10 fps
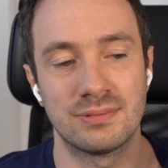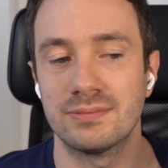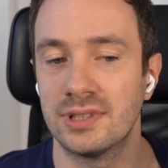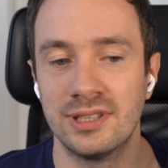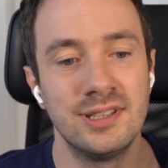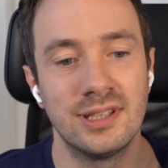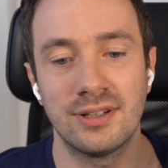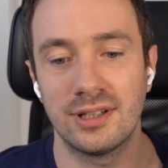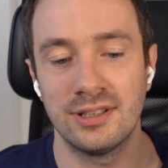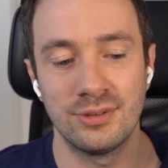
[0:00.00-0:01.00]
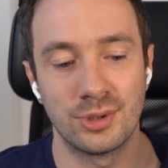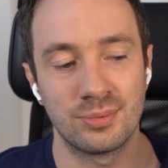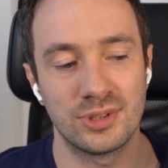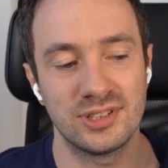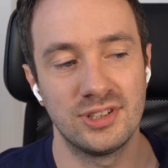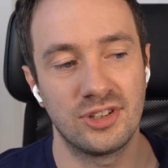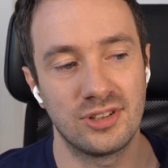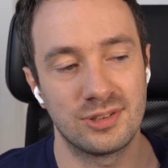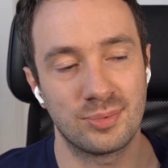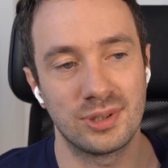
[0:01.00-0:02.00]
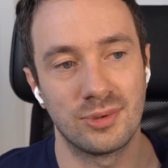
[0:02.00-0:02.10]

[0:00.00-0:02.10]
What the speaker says: in any WordPress niche is pretty